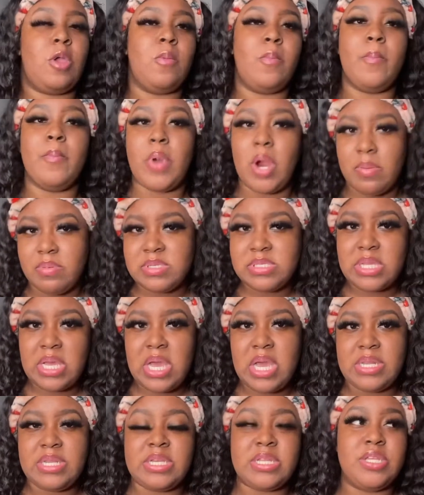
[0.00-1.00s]

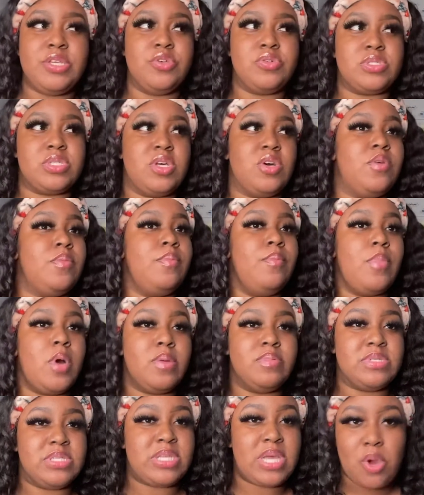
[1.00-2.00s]
barbicide to clean your stuff,
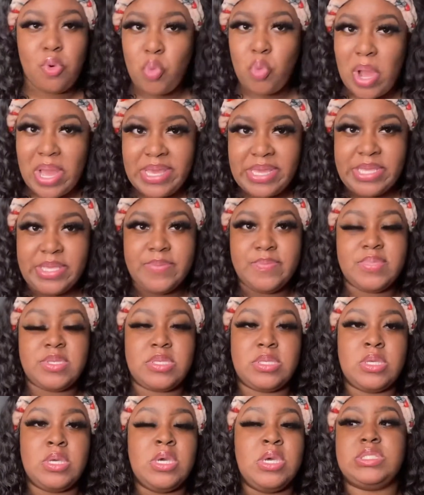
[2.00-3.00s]
barbicide wipes,
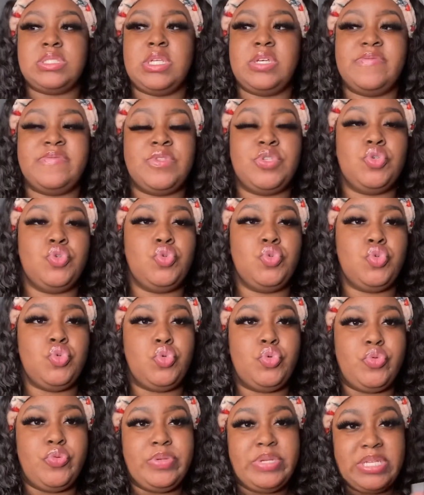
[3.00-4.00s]
stuff
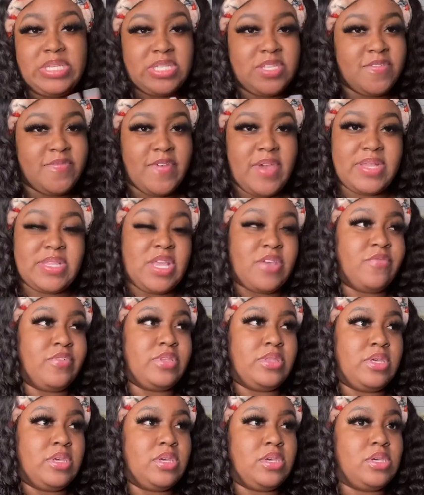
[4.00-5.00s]
to disinfect
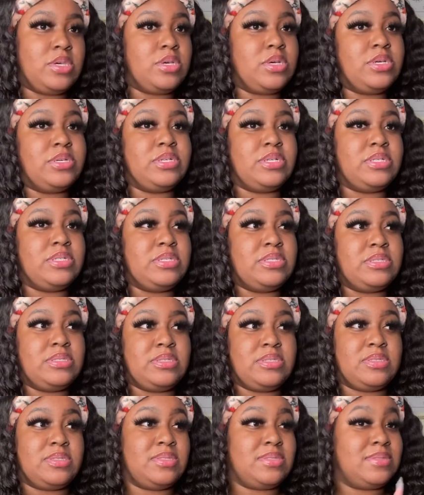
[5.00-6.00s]
everything,
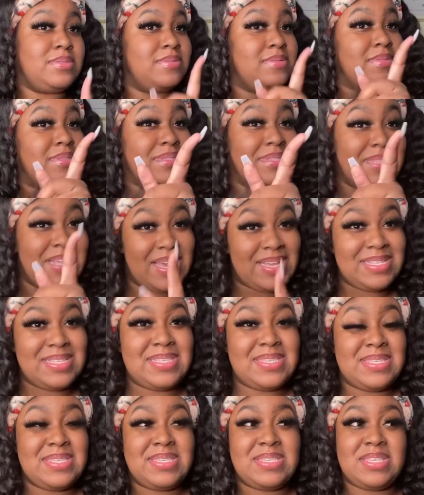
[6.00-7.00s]
because
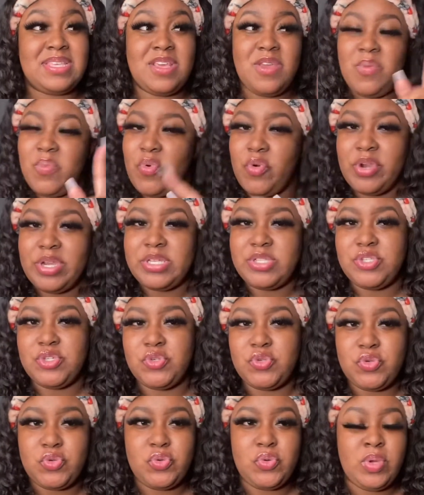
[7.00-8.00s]
that's important
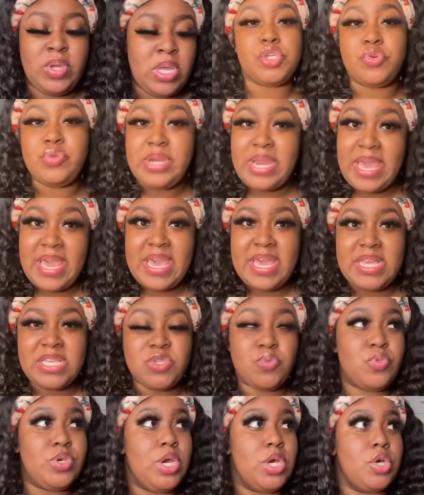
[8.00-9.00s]
too. So next
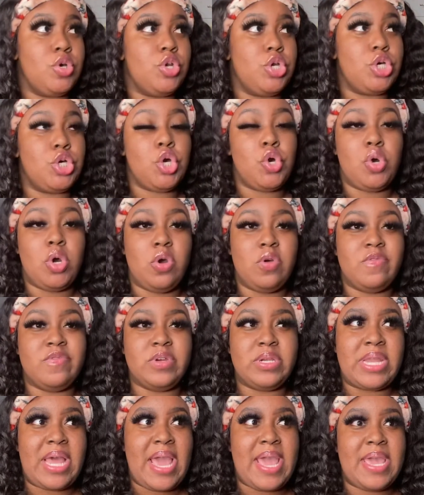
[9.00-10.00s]
we are gonna go over
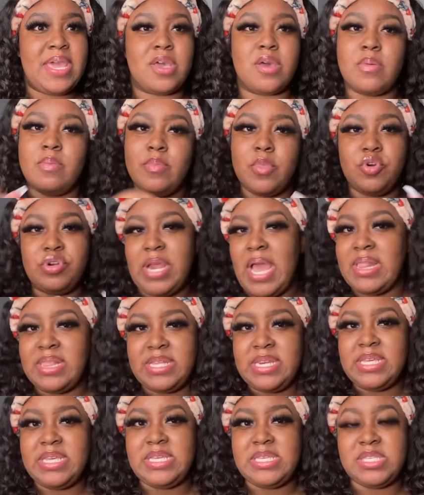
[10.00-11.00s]
like
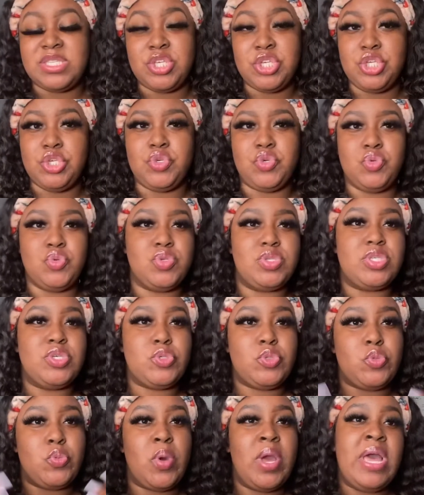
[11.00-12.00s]
modalities to use
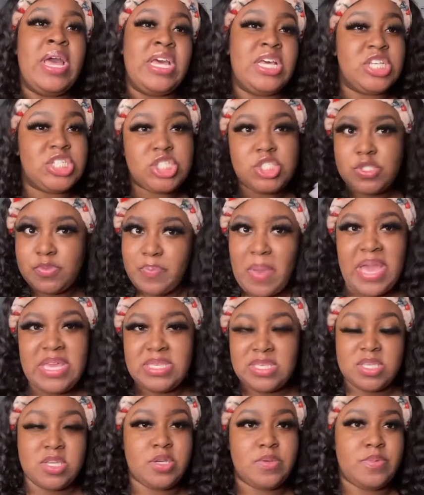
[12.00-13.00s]
to
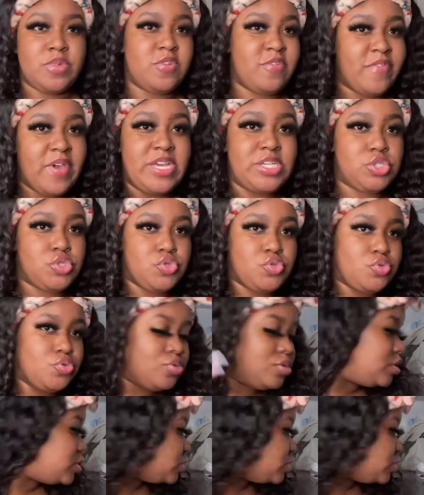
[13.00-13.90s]
spice up your facials,